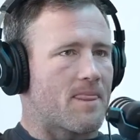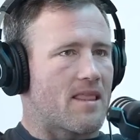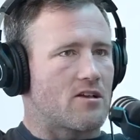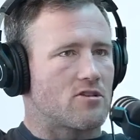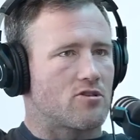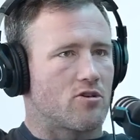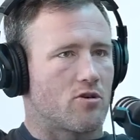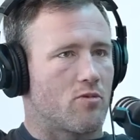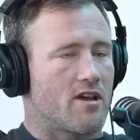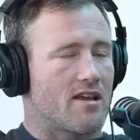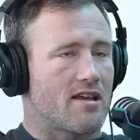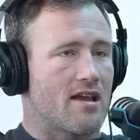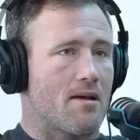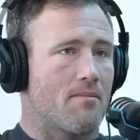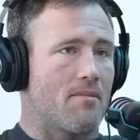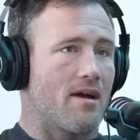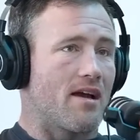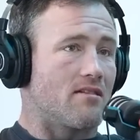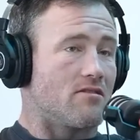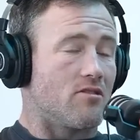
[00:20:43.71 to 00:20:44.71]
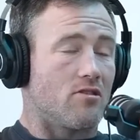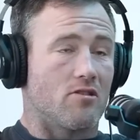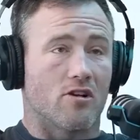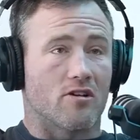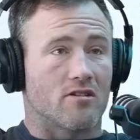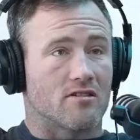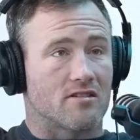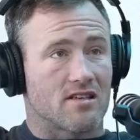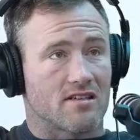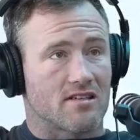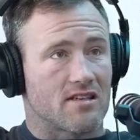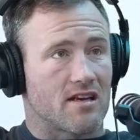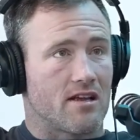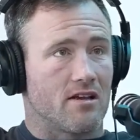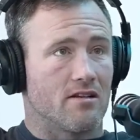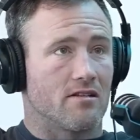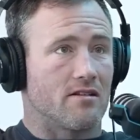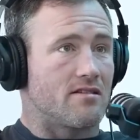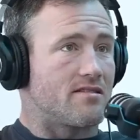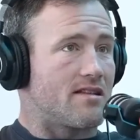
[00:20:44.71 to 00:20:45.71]
sort of we came back, like I said,
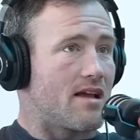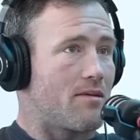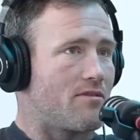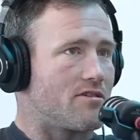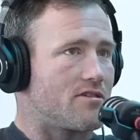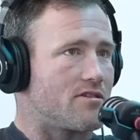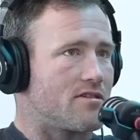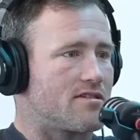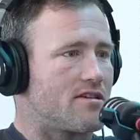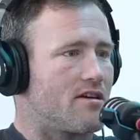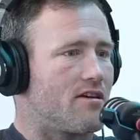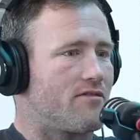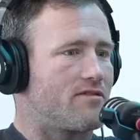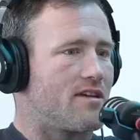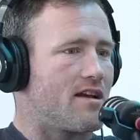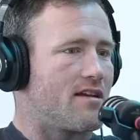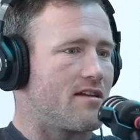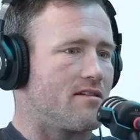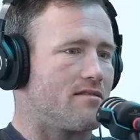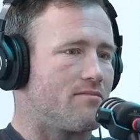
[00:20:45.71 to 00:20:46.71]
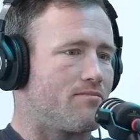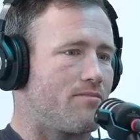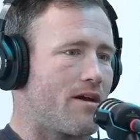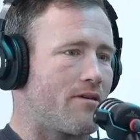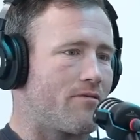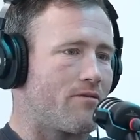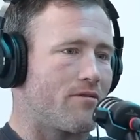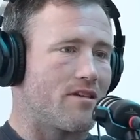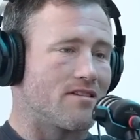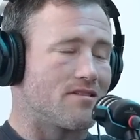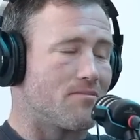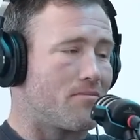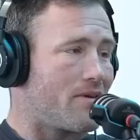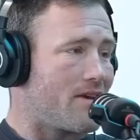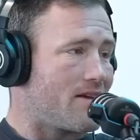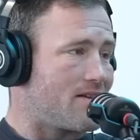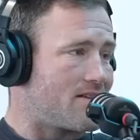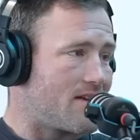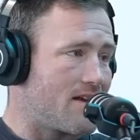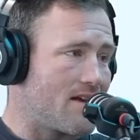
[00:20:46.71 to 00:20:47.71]
Tennille had established herself down in Penrith as a
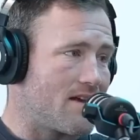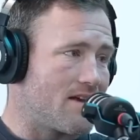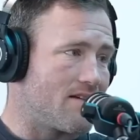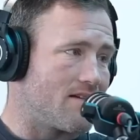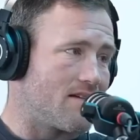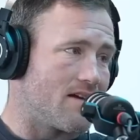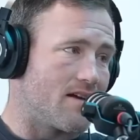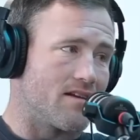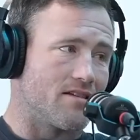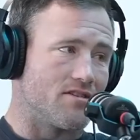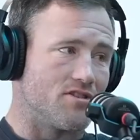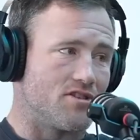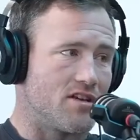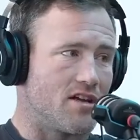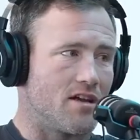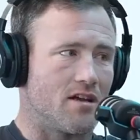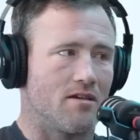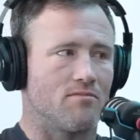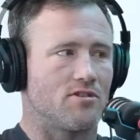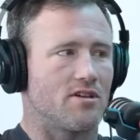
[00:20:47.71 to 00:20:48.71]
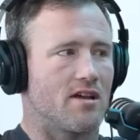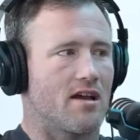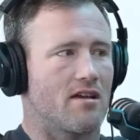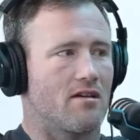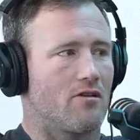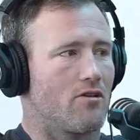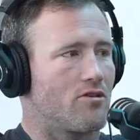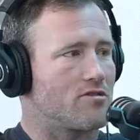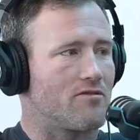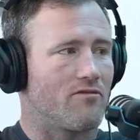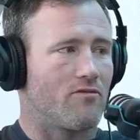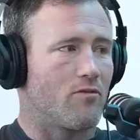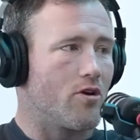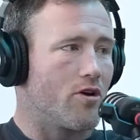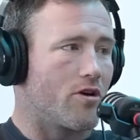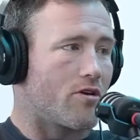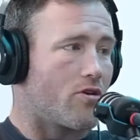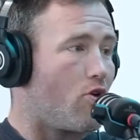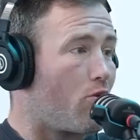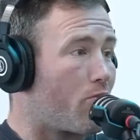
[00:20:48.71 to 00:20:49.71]
PT at a gym. She had lots of
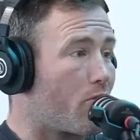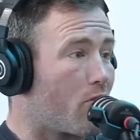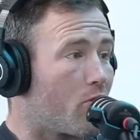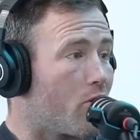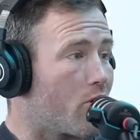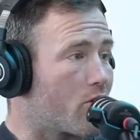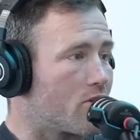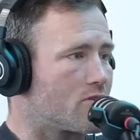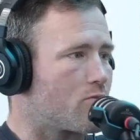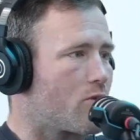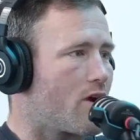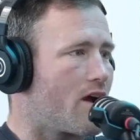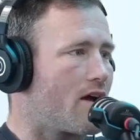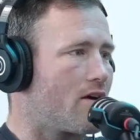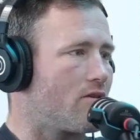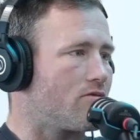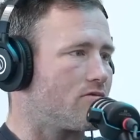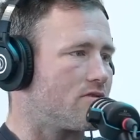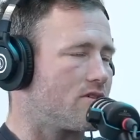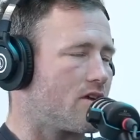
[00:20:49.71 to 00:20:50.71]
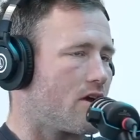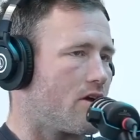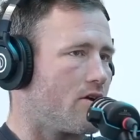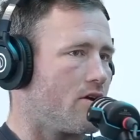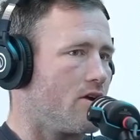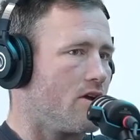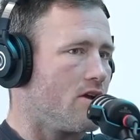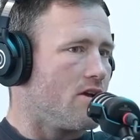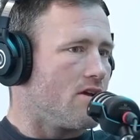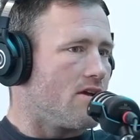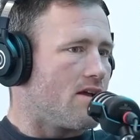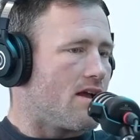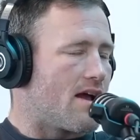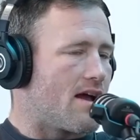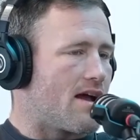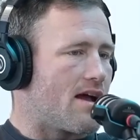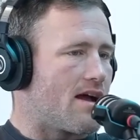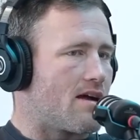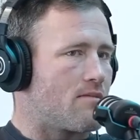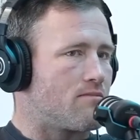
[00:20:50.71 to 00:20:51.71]
work, corporate work as well. So
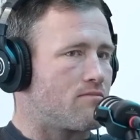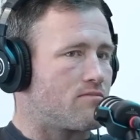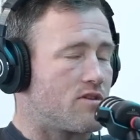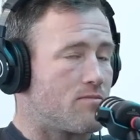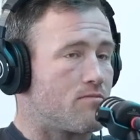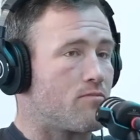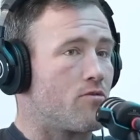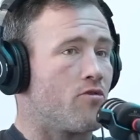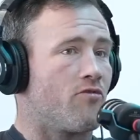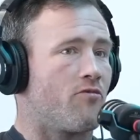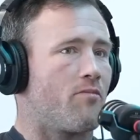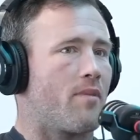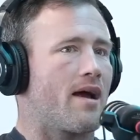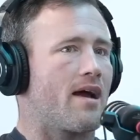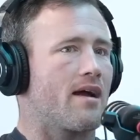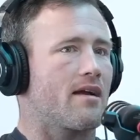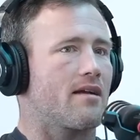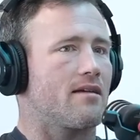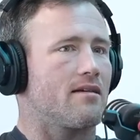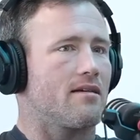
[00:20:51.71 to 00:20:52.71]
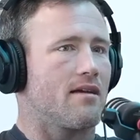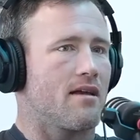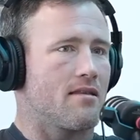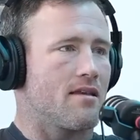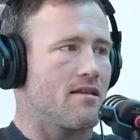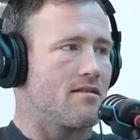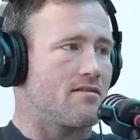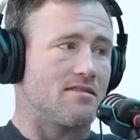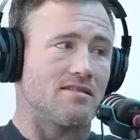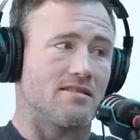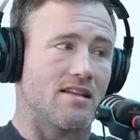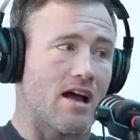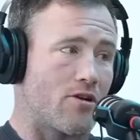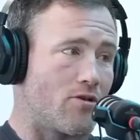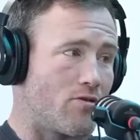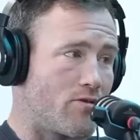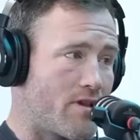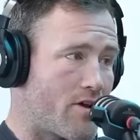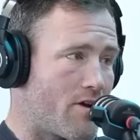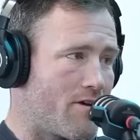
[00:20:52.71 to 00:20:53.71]
to move back and then start
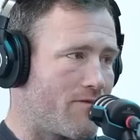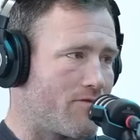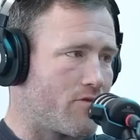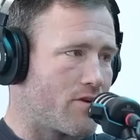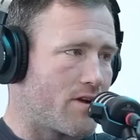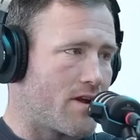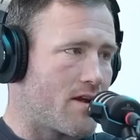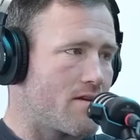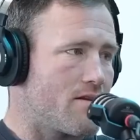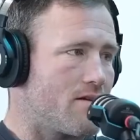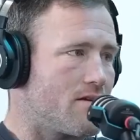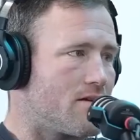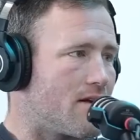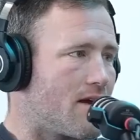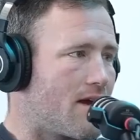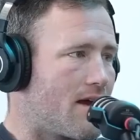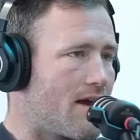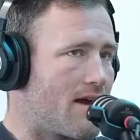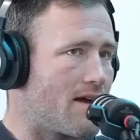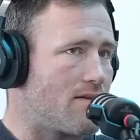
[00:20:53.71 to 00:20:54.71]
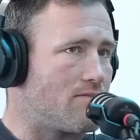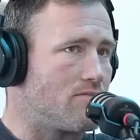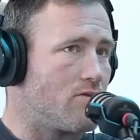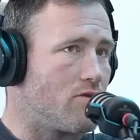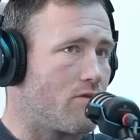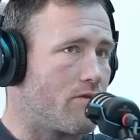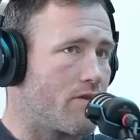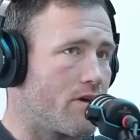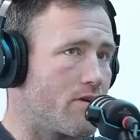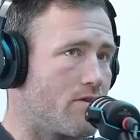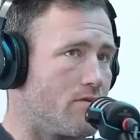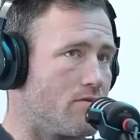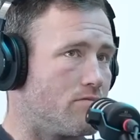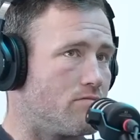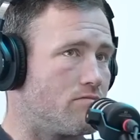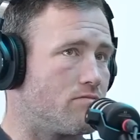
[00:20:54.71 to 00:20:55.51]
all that over again, although